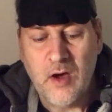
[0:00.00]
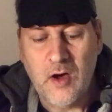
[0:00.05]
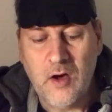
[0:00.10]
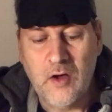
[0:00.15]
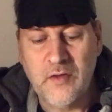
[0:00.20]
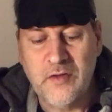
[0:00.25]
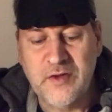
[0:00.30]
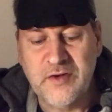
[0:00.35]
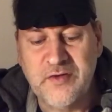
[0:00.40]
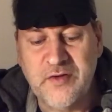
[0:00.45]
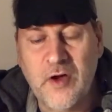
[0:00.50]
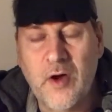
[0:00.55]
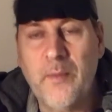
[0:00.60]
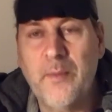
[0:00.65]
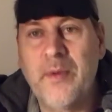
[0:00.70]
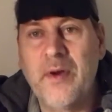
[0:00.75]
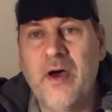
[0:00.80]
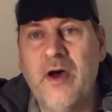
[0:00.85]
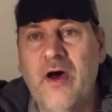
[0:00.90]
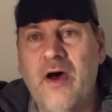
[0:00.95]
on the top
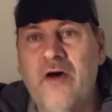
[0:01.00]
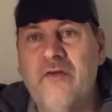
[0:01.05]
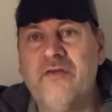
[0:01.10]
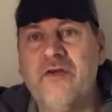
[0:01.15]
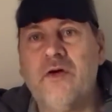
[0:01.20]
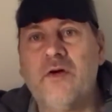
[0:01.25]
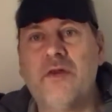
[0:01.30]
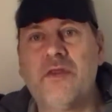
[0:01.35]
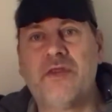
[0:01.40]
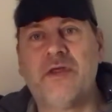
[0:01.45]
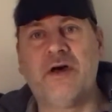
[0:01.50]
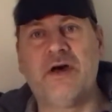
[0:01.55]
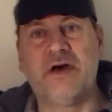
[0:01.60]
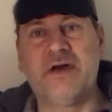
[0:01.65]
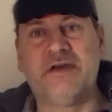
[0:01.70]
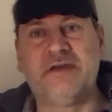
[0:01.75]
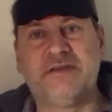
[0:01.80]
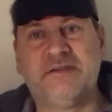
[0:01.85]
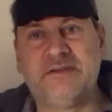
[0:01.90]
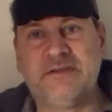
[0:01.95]
of your
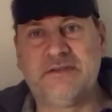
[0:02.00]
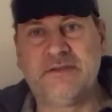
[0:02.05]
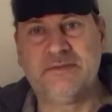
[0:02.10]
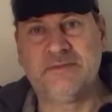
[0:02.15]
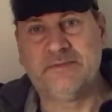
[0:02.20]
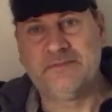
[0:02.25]
thighs.